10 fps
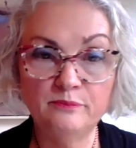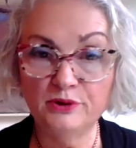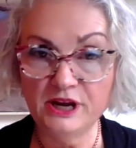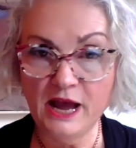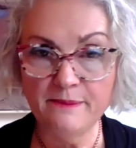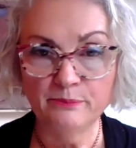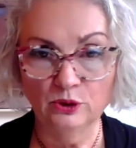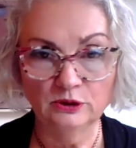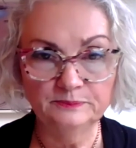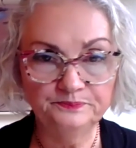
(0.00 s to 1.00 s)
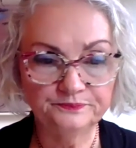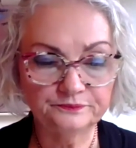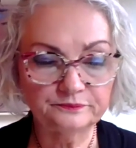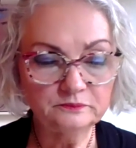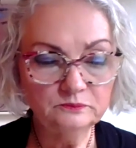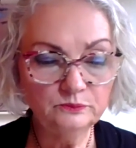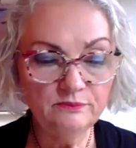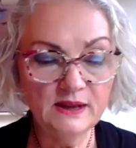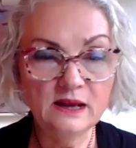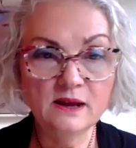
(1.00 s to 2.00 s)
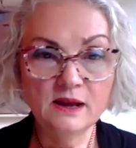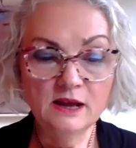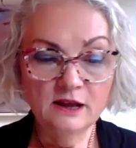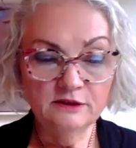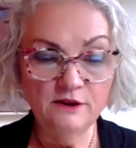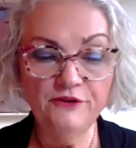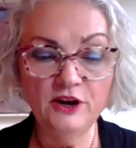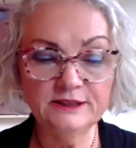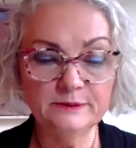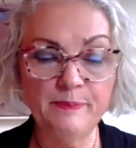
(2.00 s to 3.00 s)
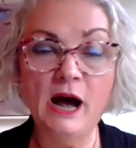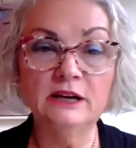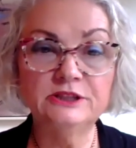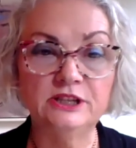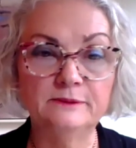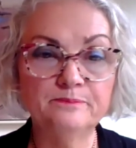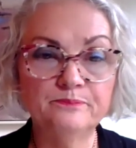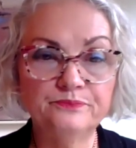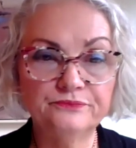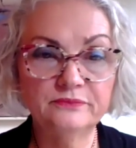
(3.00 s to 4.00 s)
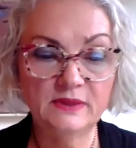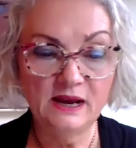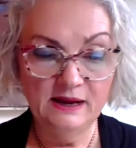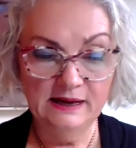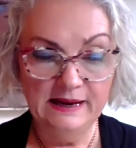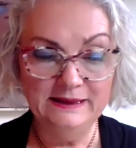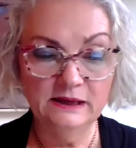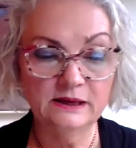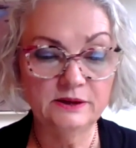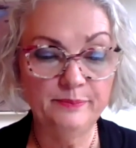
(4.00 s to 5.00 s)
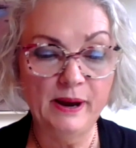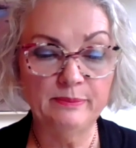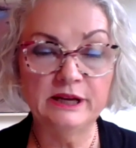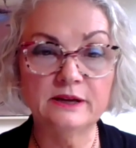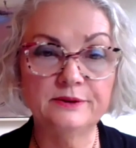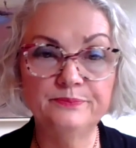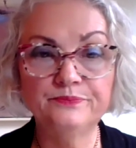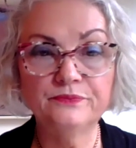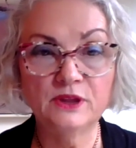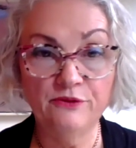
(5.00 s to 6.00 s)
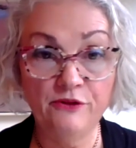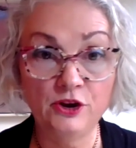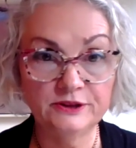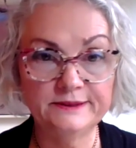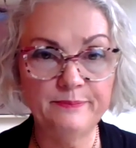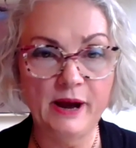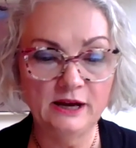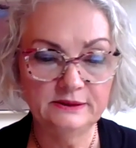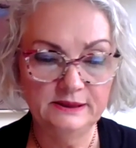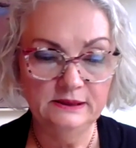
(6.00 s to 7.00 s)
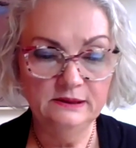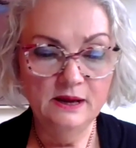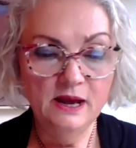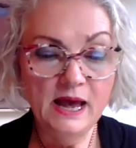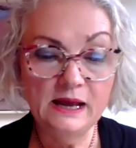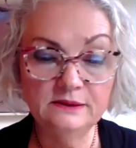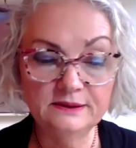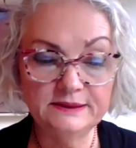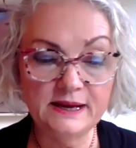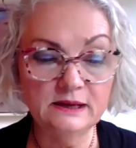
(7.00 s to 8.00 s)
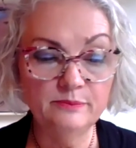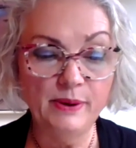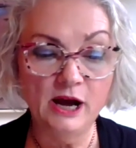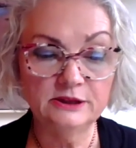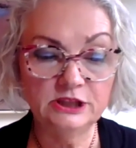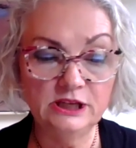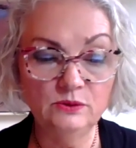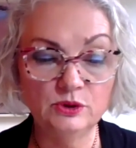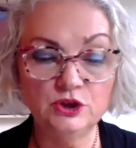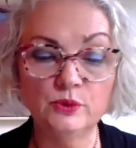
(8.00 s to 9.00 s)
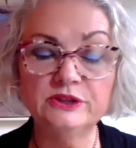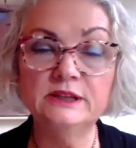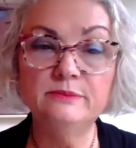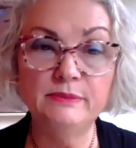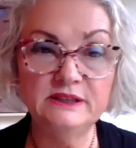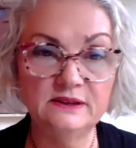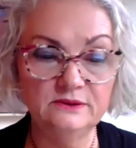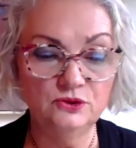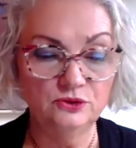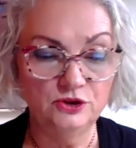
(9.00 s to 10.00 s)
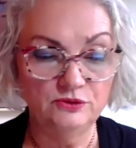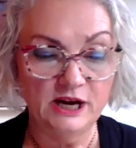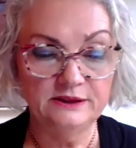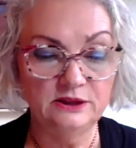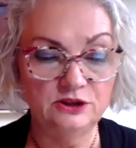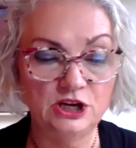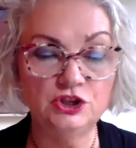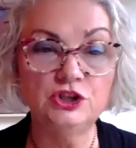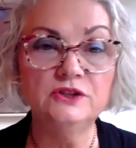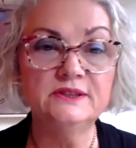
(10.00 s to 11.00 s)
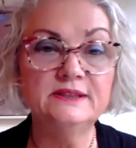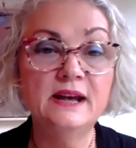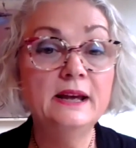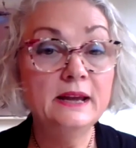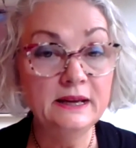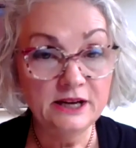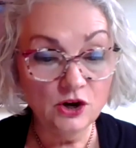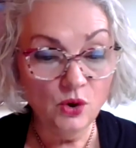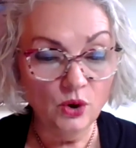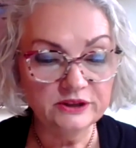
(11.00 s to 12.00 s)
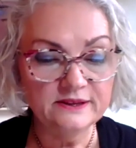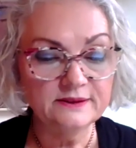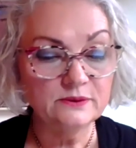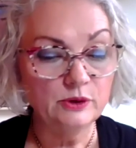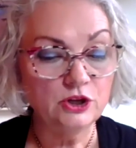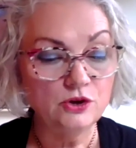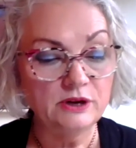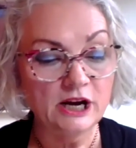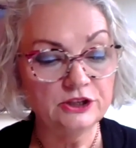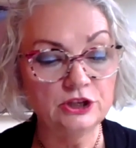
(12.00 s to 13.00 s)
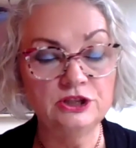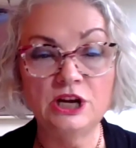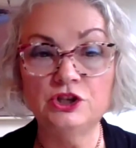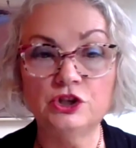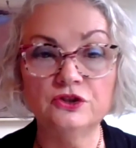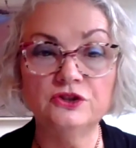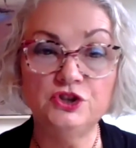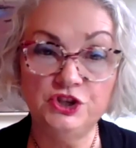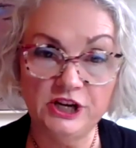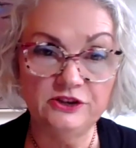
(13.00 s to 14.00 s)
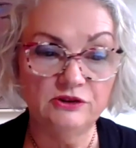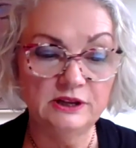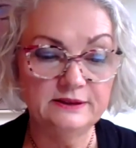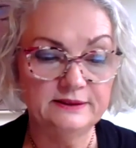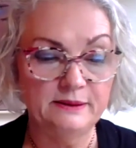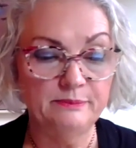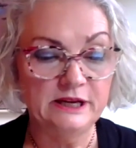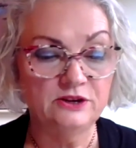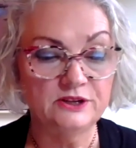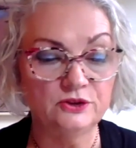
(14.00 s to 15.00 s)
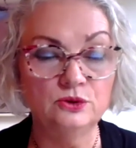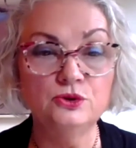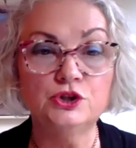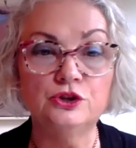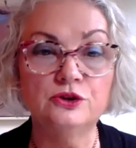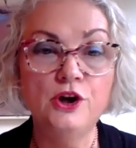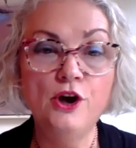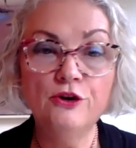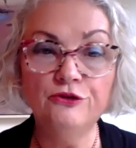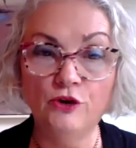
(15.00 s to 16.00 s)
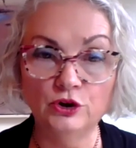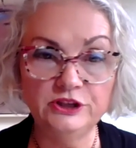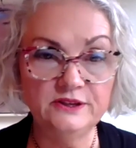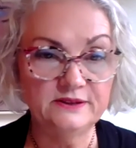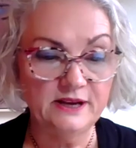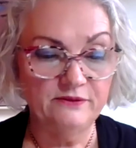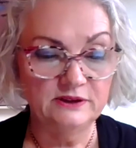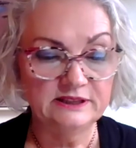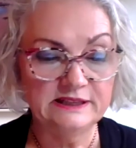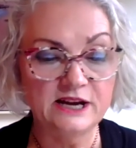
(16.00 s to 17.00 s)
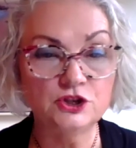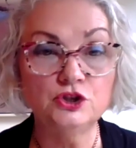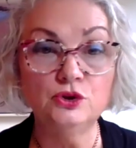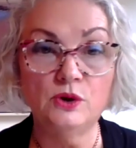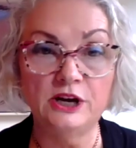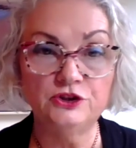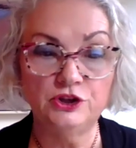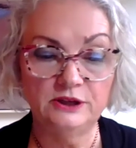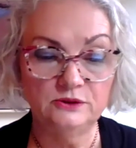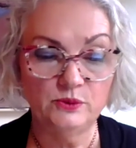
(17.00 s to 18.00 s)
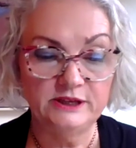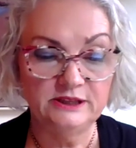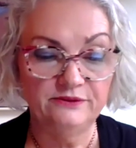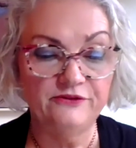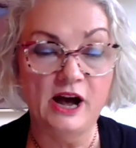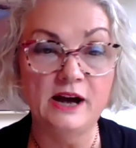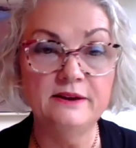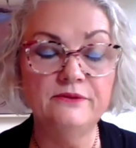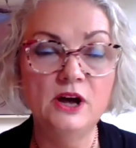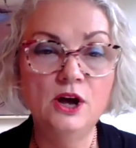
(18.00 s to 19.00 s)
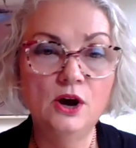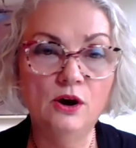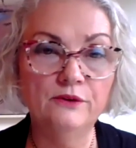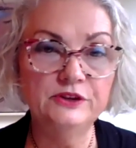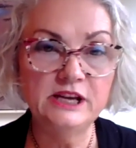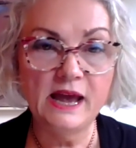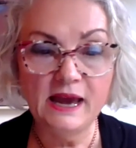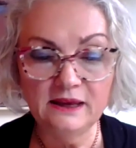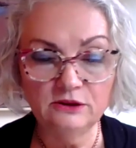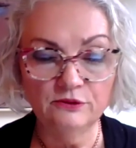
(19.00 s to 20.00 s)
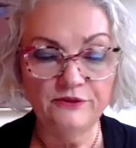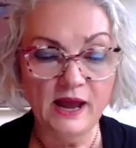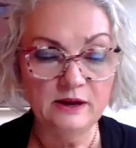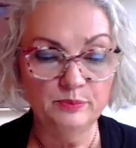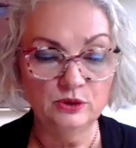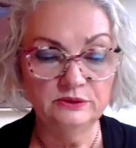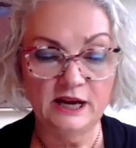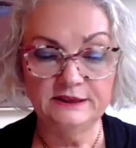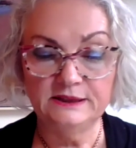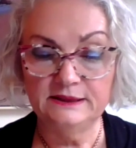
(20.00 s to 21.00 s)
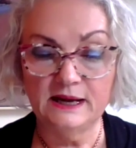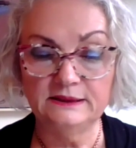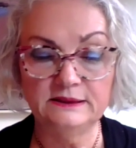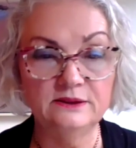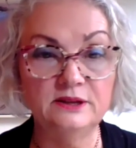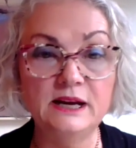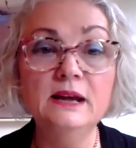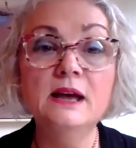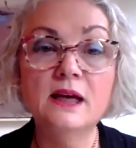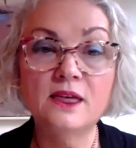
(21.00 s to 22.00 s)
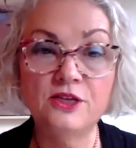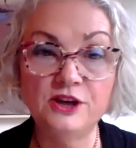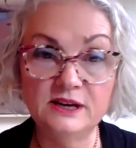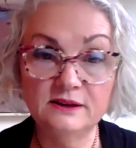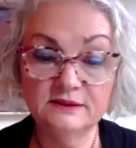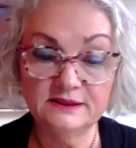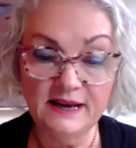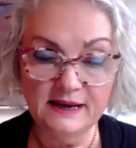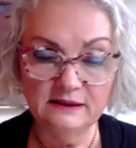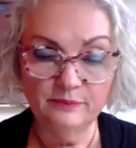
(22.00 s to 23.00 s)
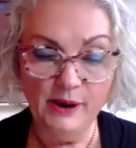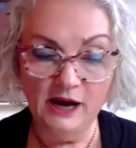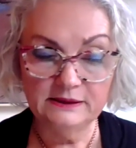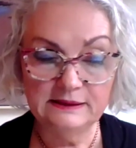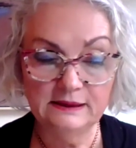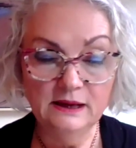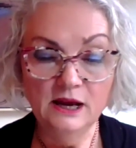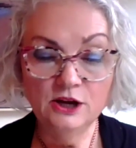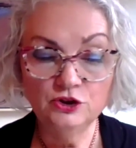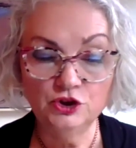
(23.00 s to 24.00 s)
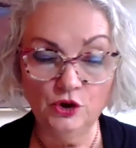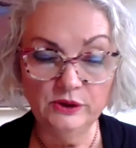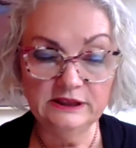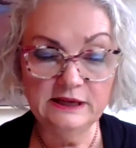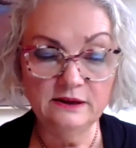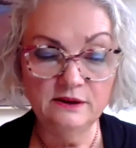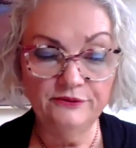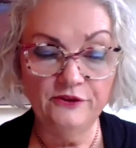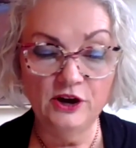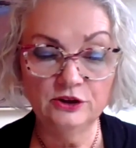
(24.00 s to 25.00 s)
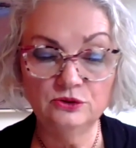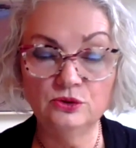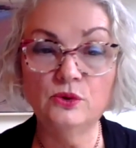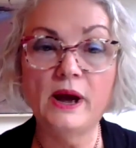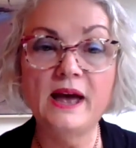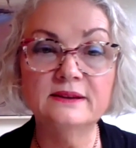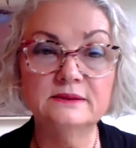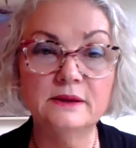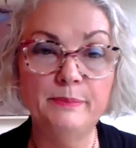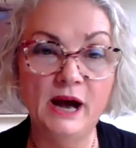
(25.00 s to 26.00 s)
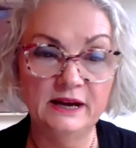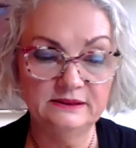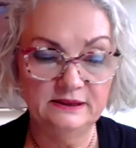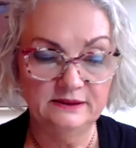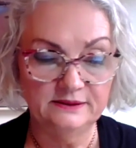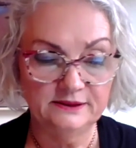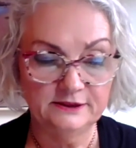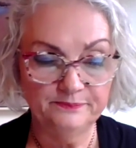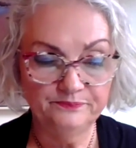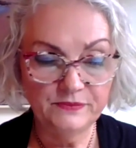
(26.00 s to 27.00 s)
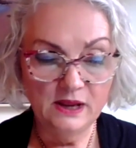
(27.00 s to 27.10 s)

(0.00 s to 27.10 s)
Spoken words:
Preamble. The first party, the Hellenic Republic, the first party, and the second party, which was admitted to the United Nations in accordance with the United Nations General Assembly Resolution 47/225 of the 8th of April 1993, the second party, jointly referred to as the parties.